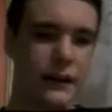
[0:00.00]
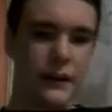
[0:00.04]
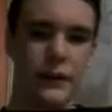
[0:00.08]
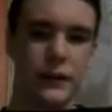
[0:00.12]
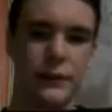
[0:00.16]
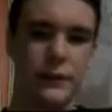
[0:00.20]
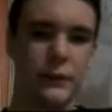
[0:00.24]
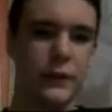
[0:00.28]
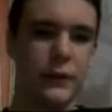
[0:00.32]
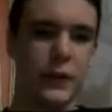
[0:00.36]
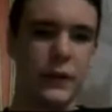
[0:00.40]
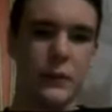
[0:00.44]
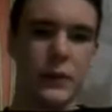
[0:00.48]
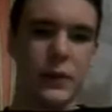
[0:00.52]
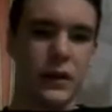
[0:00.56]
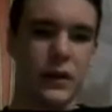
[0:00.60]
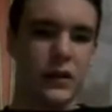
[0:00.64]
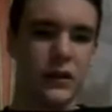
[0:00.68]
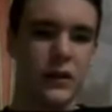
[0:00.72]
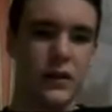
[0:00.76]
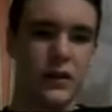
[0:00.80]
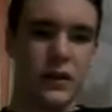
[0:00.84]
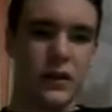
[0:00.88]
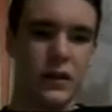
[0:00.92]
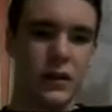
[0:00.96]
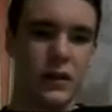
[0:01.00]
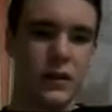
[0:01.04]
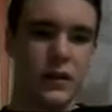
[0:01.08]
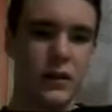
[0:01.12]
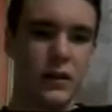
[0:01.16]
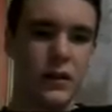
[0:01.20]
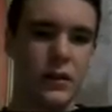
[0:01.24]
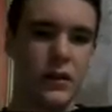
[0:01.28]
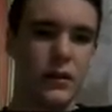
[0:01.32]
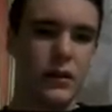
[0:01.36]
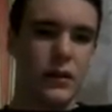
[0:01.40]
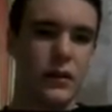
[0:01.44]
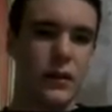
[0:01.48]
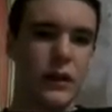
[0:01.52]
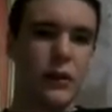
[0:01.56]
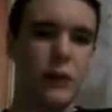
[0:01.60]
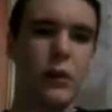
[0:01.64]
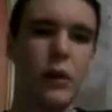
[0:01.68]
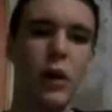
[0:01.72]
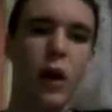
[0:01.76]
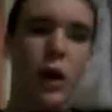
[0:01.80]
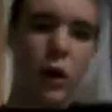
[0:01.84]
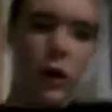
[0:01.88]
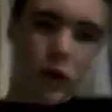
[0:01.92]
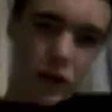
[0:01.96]
in flipping. There will
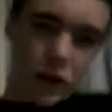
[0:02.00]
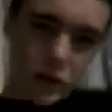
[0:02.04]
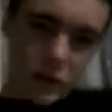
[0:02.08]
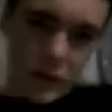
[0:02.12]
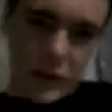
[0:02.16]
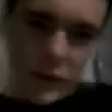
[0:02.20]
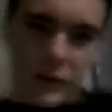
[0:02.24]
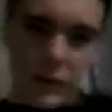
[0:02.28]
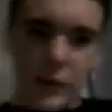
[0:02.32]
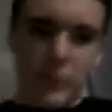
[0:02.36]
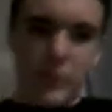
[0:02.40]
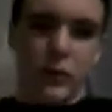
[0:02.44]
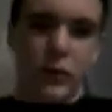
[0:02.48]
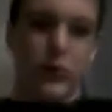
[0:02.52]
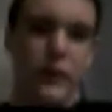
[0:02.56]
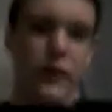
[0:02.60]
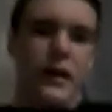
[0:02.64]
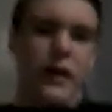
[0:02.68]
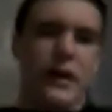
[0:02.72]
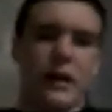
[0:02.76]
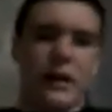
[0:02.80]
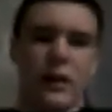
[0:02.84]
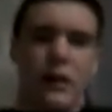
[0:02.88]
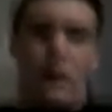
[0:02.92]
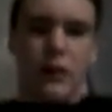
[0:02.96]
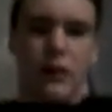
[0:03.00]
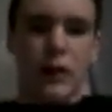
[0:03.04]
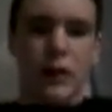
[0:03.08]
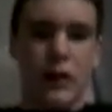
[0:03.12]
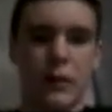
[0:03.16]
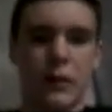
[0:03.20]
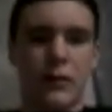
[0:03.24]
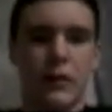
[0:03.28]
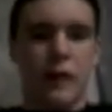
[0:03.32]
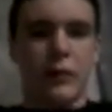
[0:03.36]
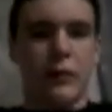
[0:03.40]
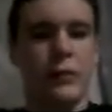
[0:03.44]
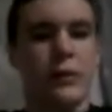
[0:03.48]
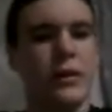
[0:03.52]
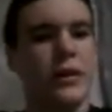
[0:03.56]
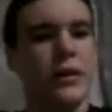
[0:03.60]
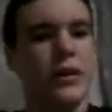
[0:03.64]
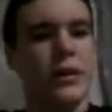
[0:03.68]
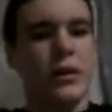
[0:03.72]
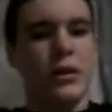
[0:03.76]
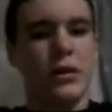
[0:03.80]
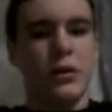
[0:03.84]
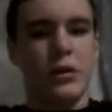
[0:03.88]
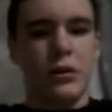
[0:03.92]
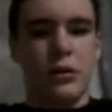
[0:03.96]
always be people that are coming up with
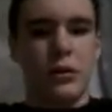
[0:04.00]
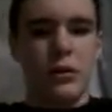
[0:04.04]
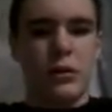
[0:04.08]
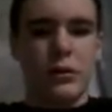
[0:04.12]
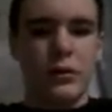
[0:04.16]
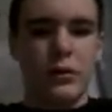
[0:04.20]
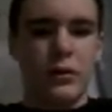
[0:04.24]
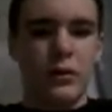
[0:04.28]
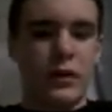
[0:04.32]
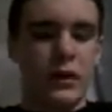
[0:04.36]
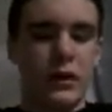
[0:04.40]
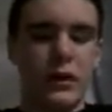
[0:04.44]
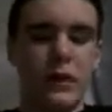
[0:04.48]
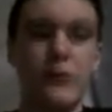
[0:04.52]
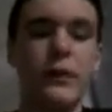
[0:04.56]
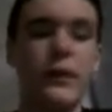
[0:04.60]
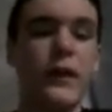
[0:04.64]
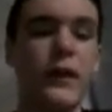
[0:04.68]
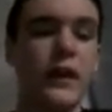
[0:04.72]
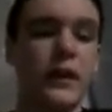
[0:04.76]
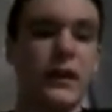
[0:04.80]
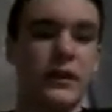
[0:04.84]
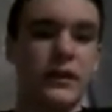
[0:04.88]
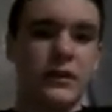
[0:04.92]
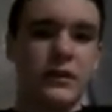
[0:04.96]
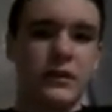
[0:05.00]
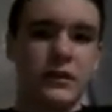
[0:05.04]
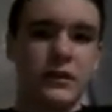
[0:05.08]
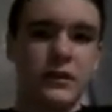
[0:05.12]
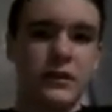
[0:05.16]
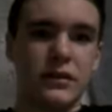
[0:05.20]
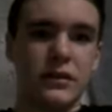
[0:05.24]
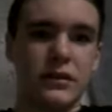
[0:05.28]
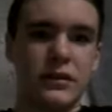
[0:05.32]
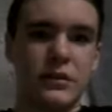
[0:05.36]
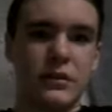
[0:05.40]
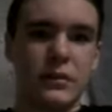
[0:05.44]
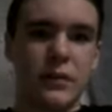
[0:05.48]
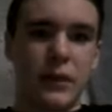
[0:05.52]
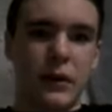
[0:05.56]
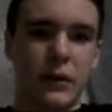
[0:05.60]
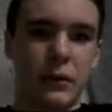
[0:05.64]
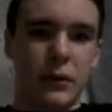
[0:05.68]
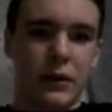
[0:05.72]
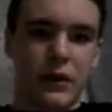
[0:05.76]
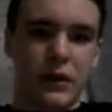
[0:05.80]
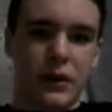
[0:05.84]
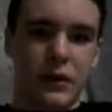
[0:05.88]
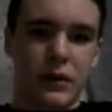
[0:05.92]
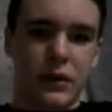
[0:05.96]
new new things to be able
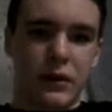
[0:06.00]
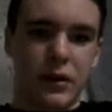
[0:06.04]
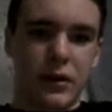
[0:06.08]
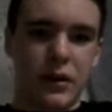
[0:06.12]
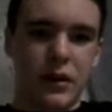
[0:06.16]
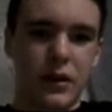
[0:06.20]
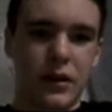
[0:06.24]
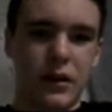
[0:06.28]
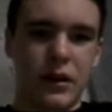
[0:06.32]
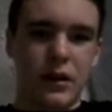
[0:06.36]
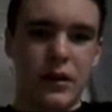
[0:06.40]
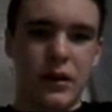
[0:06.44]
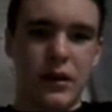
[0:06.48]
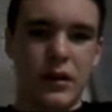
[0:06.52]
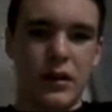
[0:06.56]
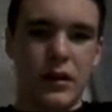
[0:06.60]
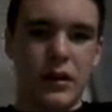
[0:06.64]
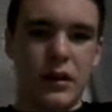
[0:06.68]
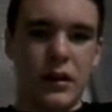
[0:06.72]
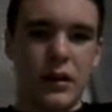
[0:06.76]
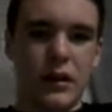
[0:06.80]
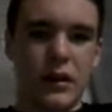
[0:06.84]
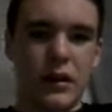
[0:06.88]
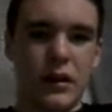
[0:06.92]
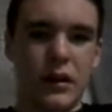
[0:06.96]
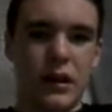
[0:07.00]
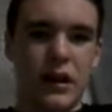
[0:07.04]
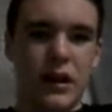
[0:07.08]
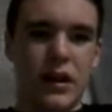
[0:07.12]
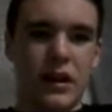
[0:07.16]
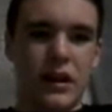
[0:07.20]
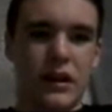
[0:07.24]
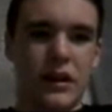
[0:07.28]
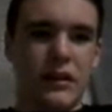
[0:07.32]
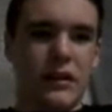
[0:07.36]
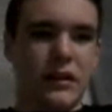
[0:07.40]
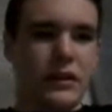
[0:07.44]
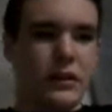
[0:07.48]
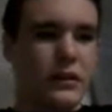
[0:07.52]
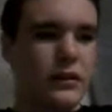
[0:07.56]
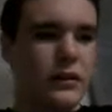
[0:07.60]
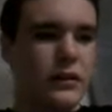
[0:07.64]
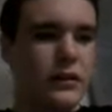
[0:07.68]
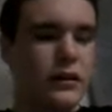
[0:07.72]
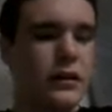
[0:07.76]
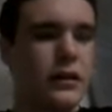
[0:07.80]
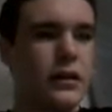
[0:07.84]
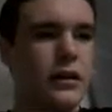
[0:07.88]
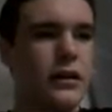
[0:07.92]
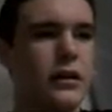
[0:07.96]
to do. And
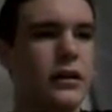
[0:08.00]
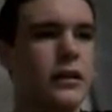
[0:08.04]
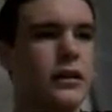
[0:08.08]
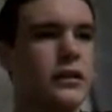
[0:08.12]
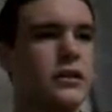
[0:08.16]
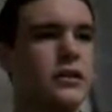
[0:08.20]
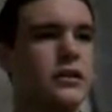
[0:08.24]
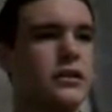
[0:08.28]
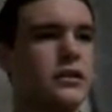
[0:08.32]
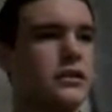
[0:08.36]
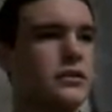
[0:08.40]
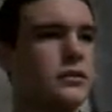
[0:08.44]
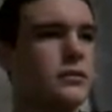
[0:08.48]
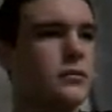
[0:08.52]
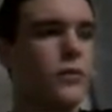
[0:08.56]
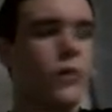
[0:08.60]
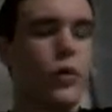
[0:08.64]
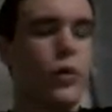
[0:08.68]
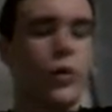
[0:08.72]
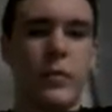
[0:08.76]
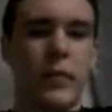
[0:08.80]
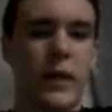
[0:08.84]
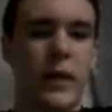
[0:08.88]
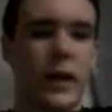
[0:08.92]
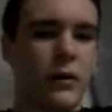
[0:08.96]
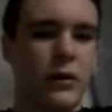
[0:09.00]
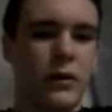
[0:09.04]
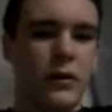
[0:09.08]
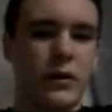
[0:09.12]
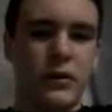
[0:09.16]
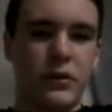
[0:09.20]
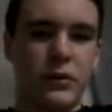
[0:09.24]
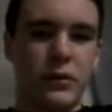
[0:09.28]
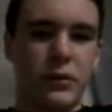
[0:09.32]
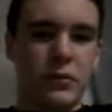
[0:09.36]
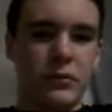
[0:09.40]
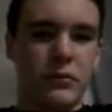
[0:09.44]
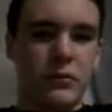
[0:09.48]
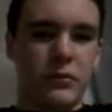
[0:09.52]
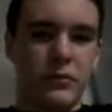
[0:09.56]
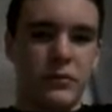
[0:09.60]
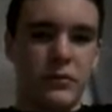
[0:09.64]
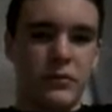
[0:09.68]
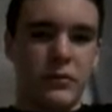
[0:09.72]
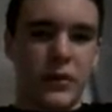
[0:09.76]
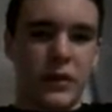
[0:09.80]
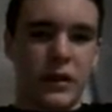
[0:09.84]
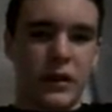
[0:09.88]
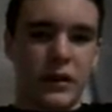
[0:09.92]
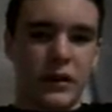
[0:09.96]
more power to him
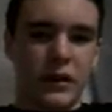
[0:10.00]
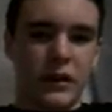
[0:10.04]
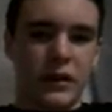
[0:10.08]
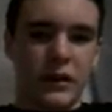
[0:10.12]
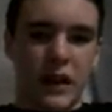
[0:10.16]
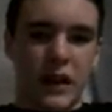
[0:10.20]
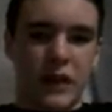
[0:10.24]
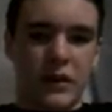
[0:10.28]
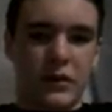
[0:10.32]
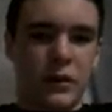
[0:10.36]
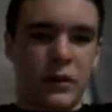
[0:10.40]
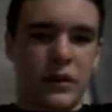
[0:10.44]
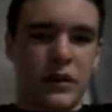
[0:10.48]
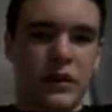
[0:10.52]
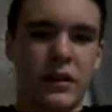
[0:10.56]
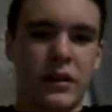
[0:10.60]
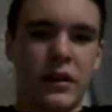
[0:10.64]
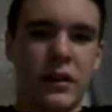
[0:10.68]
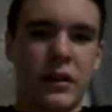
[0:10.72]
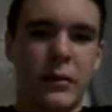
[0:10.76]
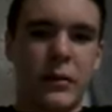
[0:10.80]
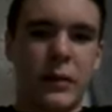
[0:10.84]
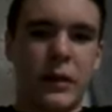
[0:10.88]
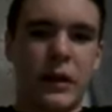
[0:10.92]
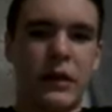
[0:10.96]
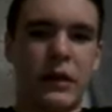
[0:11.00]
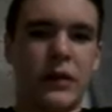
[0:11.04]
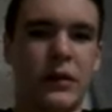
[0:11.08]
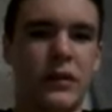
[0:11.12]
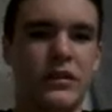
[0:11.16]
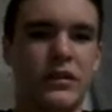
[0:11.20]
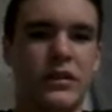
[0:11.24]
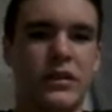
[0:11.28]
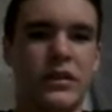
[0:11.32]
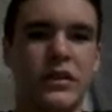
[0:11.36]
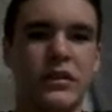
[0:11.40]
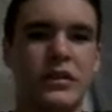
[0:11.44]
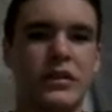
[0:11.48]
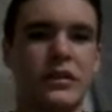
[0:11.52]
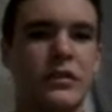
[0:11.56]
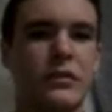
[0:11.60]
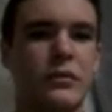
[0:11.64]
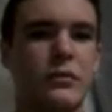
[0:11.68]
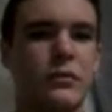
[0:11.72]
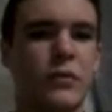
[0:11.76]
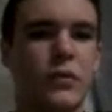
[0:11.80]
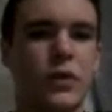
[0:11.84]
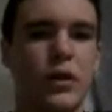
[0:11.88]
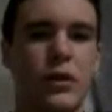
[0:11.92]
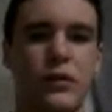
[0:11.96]
because that's what it's all about is just
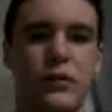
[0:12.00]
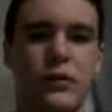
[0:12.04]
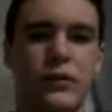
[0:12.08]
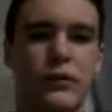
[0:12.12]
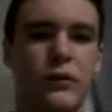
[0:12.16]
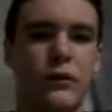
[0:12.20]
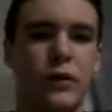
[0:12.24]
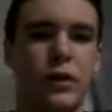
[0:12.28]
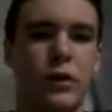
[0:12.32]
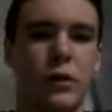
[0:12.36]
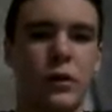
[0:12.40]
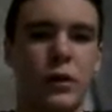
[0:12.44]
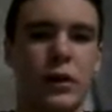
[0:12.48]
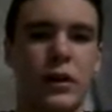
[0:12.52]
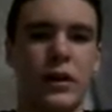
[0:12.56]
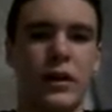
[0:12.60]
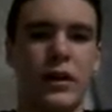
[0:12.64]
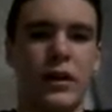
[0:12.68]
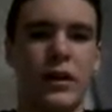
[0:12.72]
moving forward.